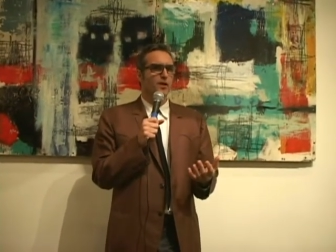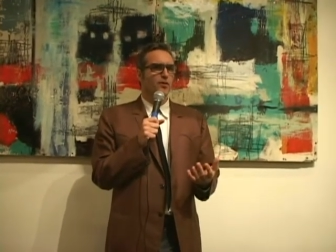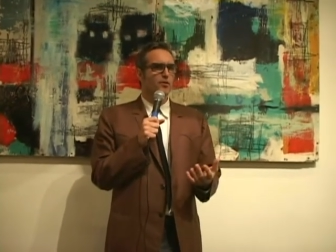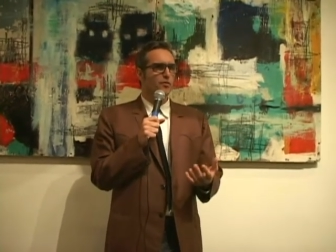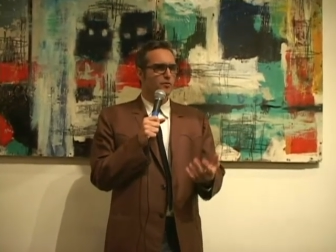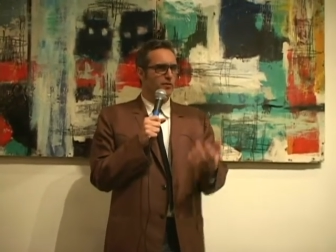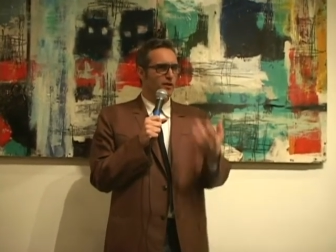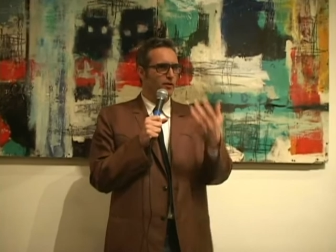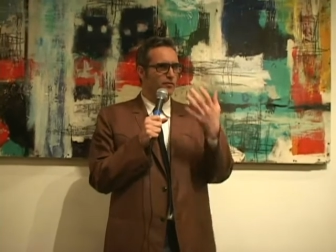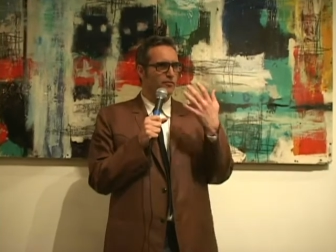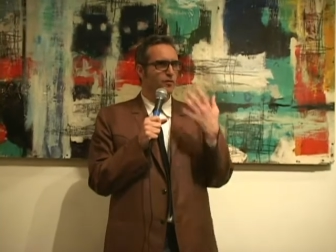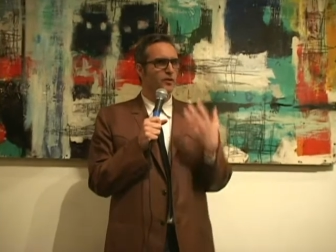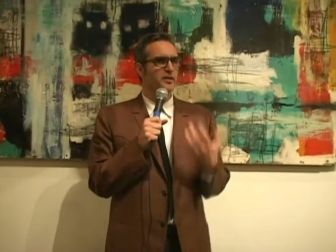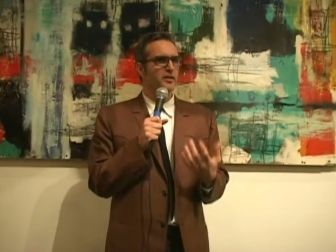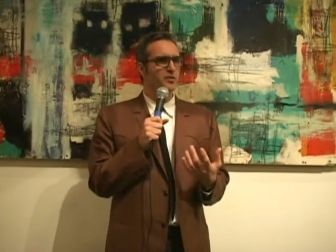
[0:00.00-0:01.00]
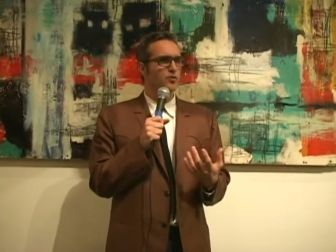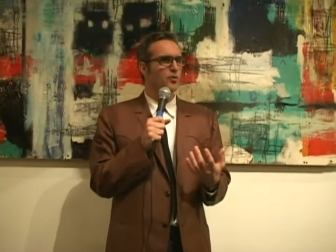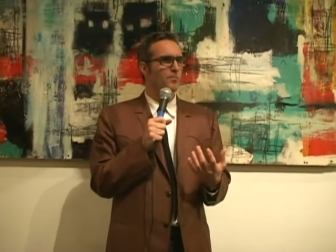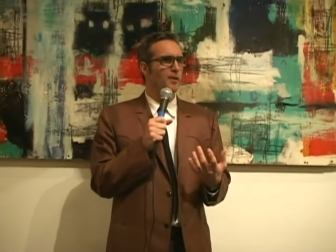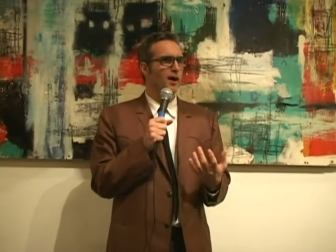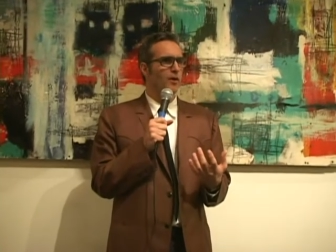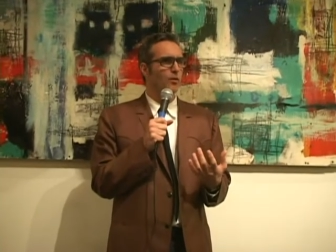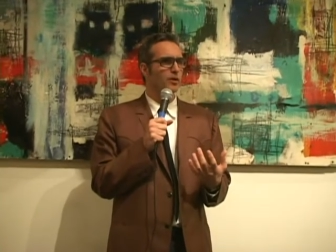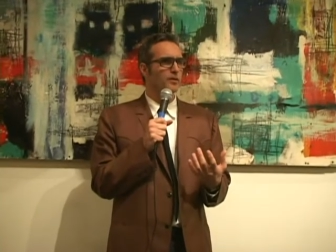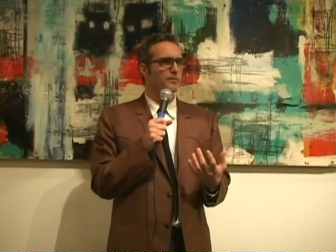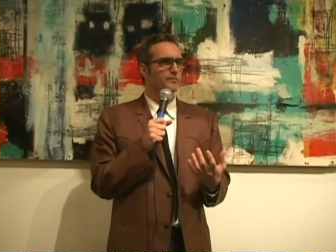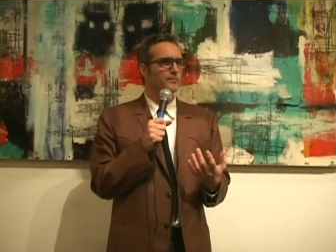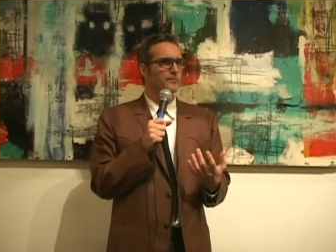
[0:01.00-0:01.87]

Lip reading: you felt fully in your power.